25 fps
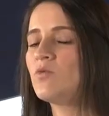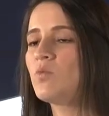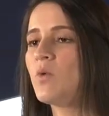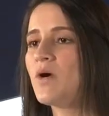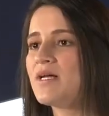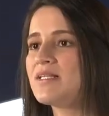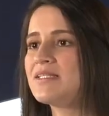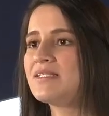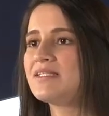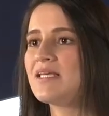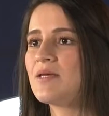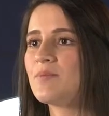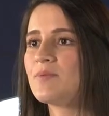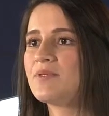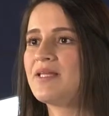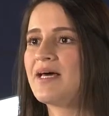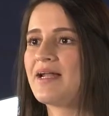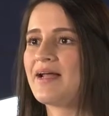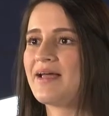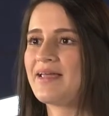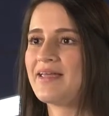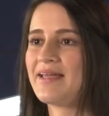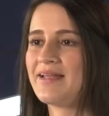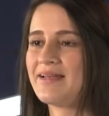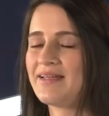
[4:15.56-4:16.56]
one tip that
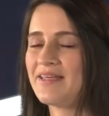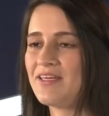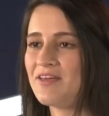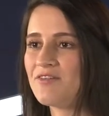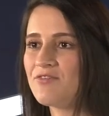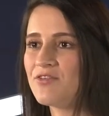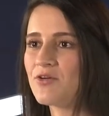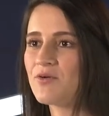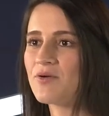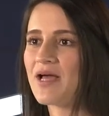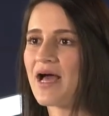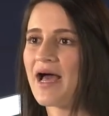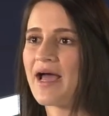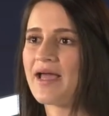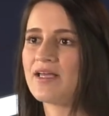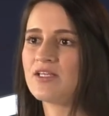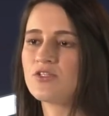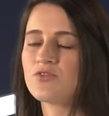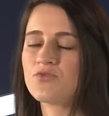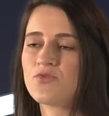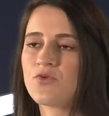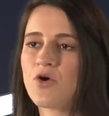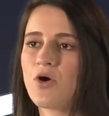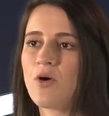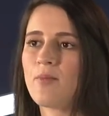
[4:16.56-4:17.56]
I can give you
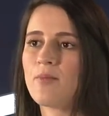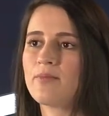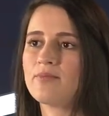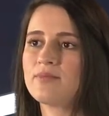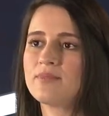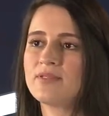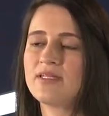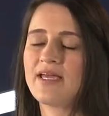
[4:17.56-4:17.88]
guys from